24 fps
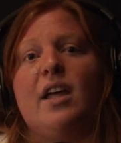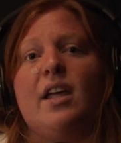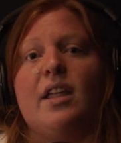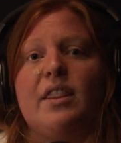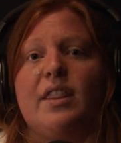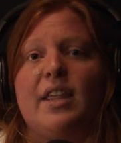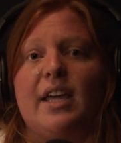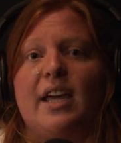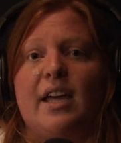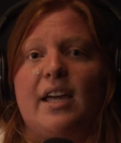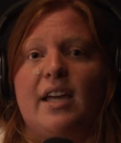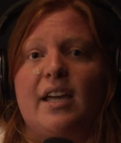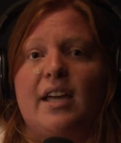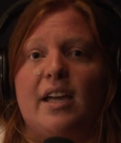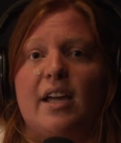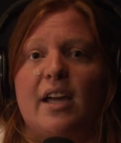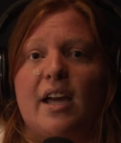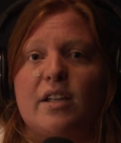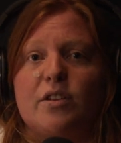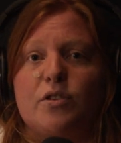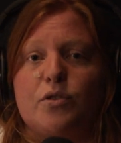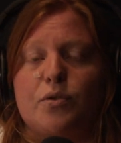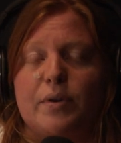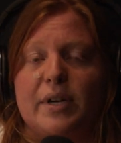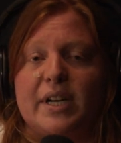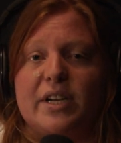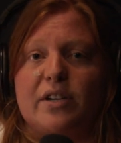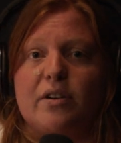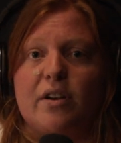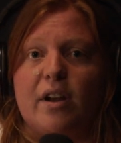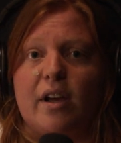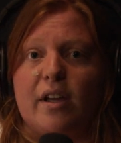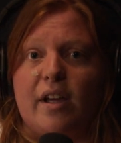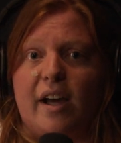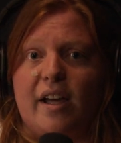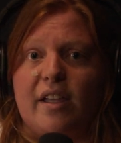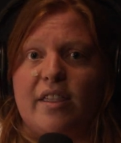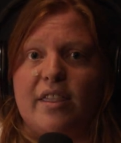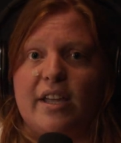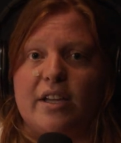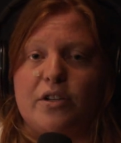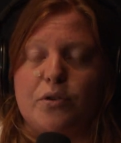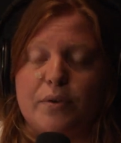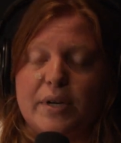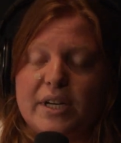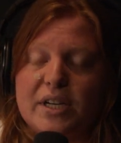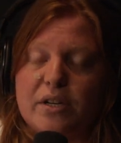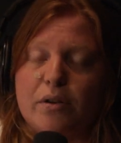The
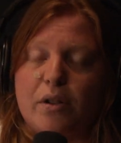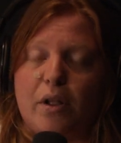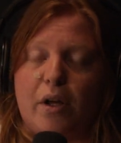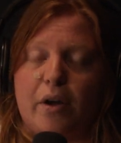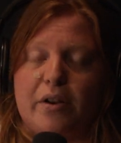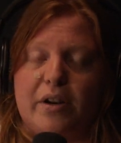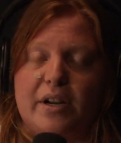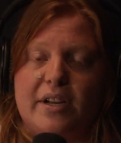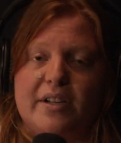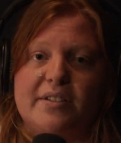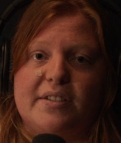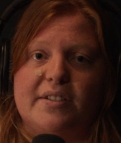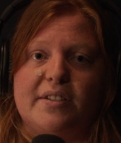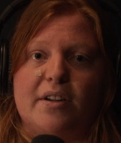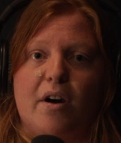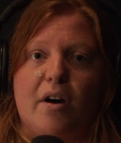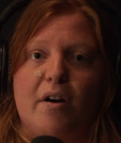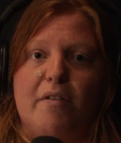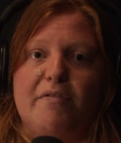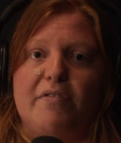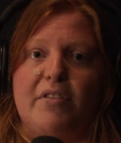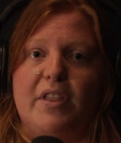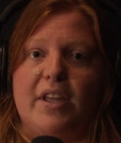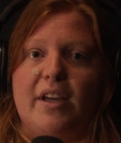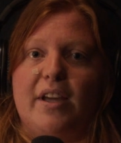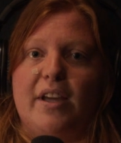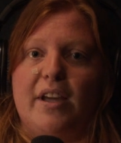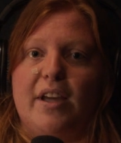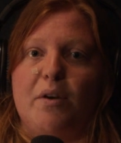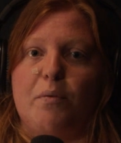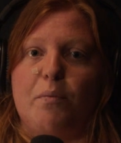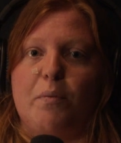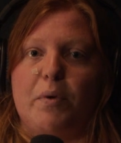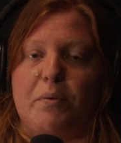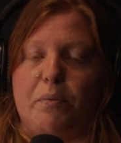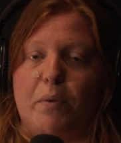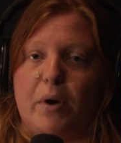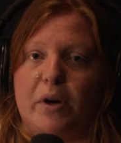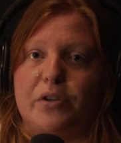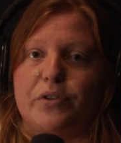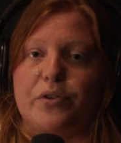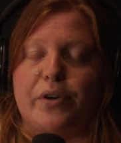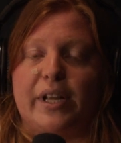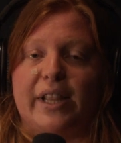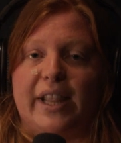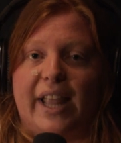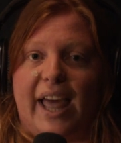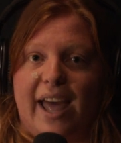traditional owners of the
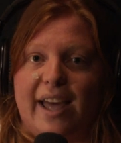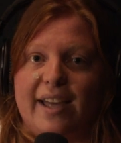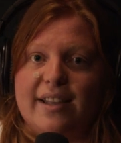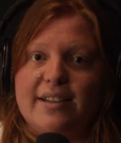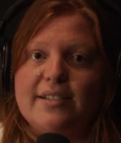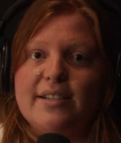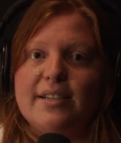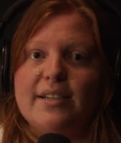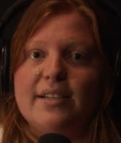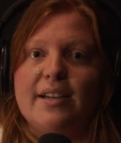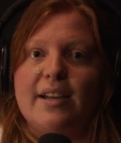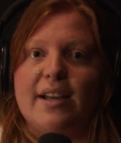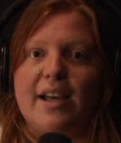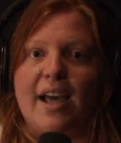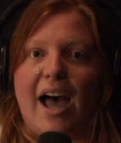Wurundjeri land,